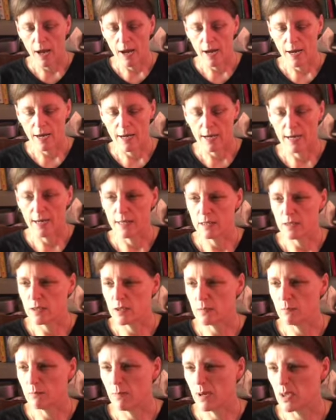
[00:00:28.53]
And
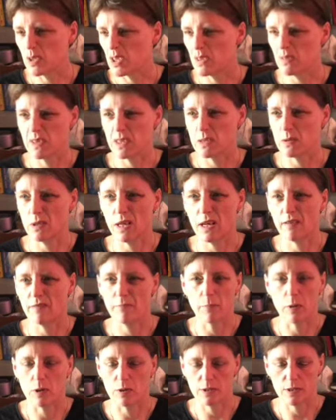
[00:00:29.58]
most of us will have
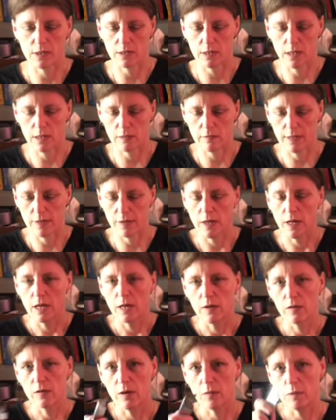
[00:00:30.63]
boxes lying around.
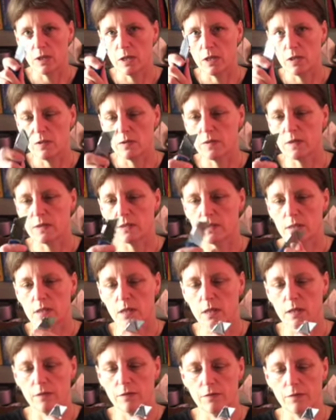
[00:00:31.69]
So I'm going to use this
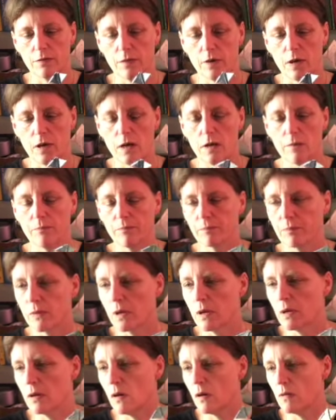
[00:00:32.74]
knife.
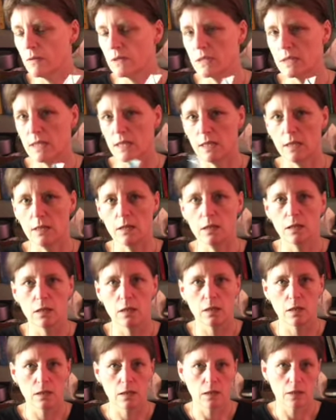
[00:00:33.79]
Obviously
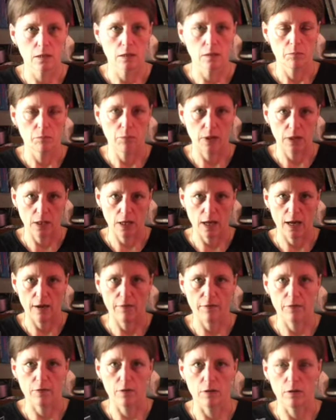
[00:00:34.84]
be
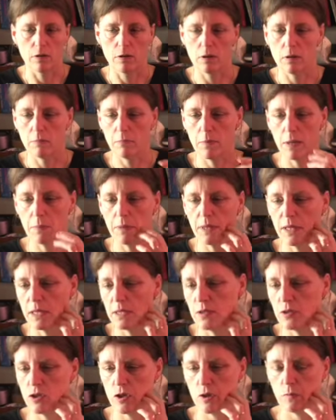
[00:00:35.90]
careful, maybe
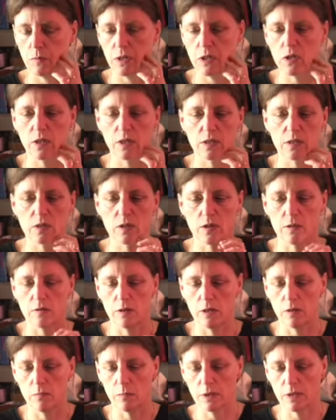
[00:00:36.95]
kids shouldn't be doing this on their
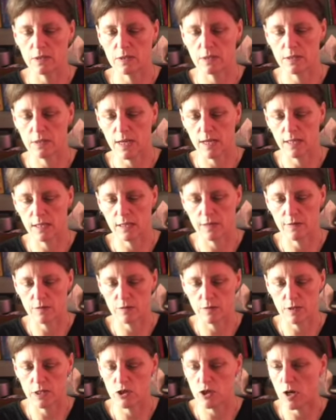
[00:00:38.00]
own because Stanley knives are
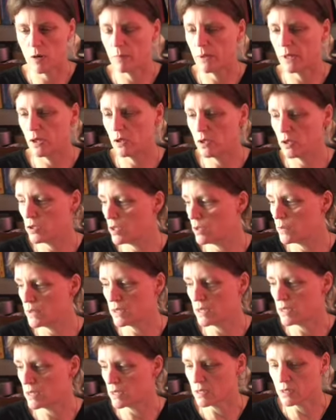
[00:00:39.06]
really sharp, but you can do it with
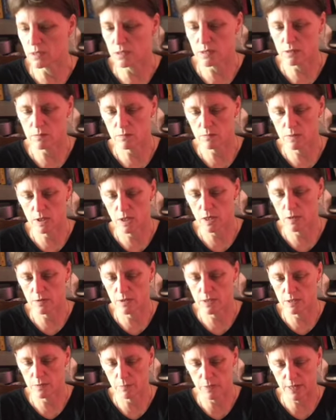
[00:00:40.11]
scissors, you know, a
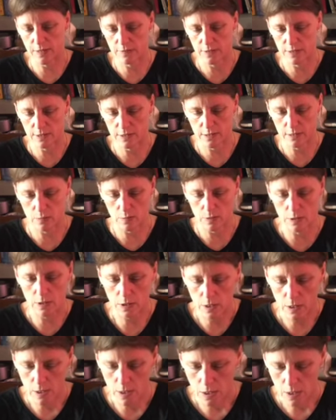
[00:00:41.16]
decent pair of scissors
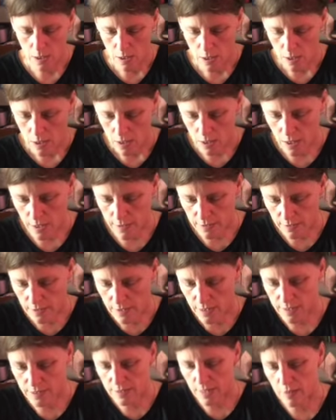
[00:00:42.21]
will
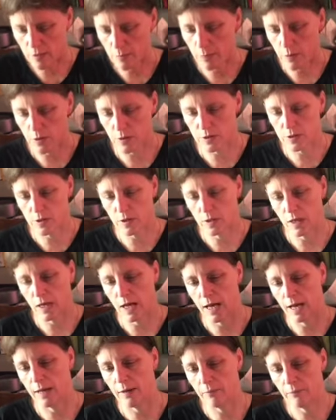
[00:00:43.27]
cut down a box
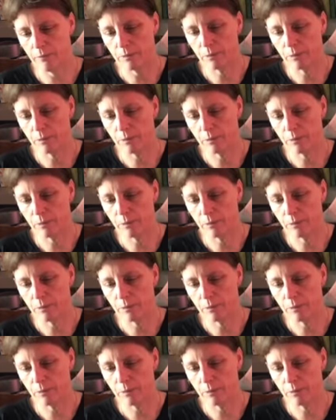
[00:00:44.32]
okay.